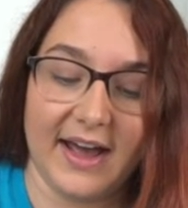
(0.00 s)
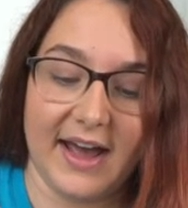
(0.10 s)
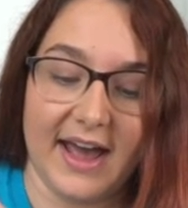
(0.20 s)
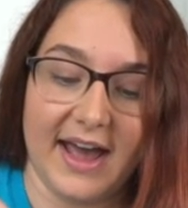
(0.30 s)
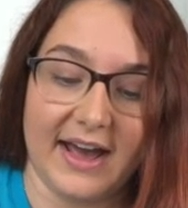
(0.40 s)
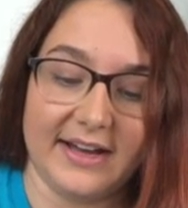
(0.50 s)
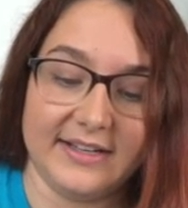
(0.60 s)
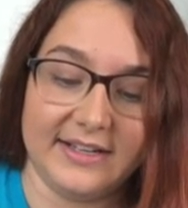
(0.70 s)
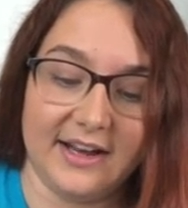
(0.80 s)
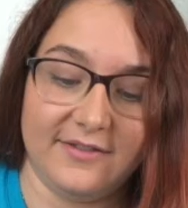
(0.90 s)
And
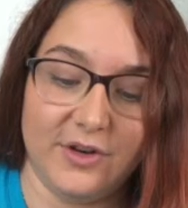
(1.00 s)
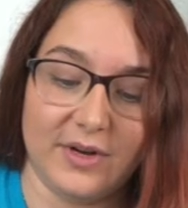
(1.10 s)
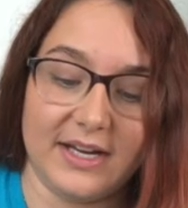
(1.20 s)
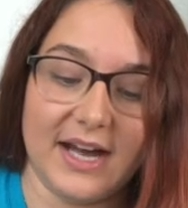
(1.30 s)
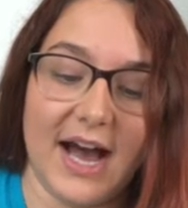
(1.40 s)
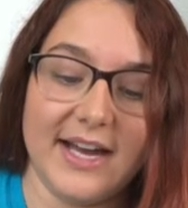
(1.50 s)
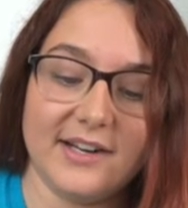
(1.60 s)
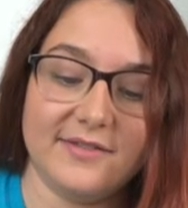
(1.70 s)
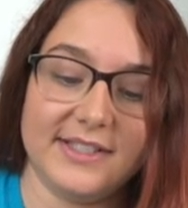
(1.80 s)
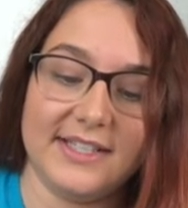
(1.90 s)
if you can kind
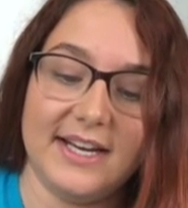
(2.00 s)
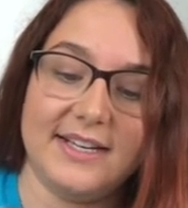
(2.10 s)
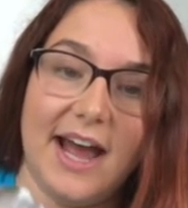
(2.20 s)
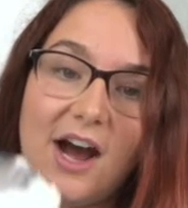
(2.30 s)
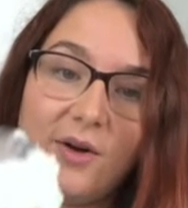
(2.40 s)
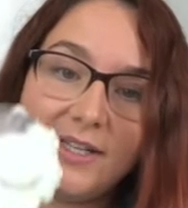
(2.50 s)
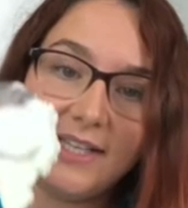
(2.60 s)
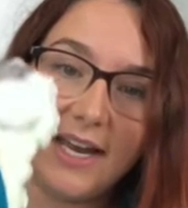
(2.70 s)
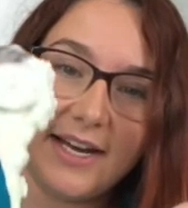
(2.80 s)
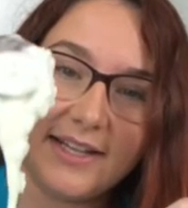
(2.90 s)
of see now, it's
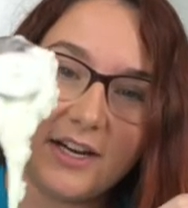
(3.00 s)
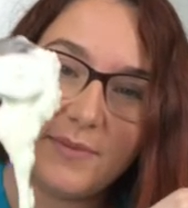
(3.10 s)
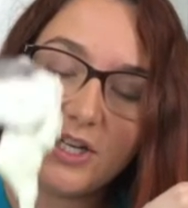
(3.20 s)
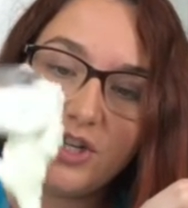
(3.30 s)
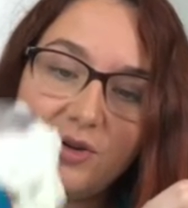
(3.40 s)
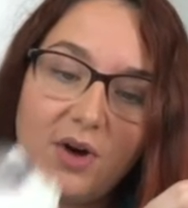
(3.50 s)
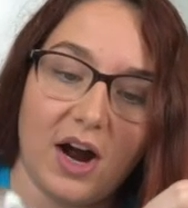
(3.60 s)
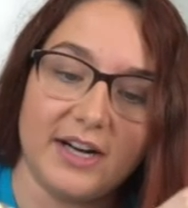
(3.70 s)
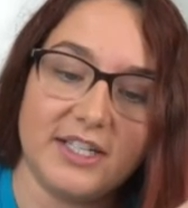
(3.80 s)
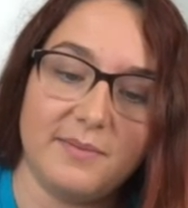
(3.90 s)
getting a little bit too
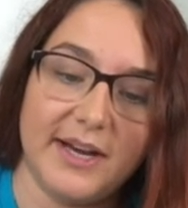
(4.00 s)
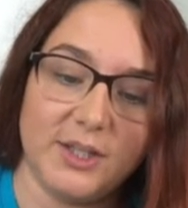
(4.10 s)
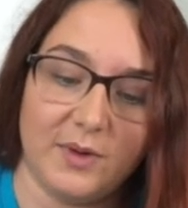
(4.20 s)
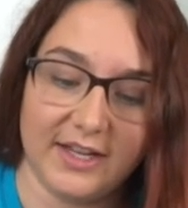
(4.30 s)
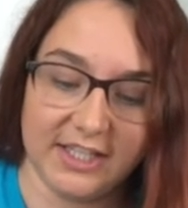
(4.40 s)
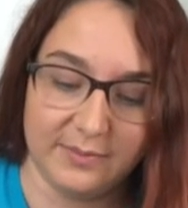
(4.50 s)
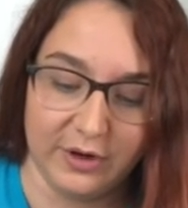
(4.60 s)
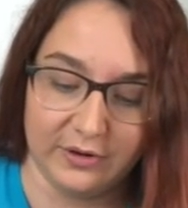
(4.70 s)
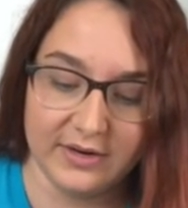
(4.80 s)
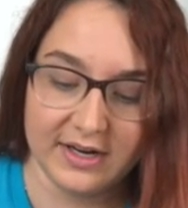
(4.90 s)
hard to mix with the spoon.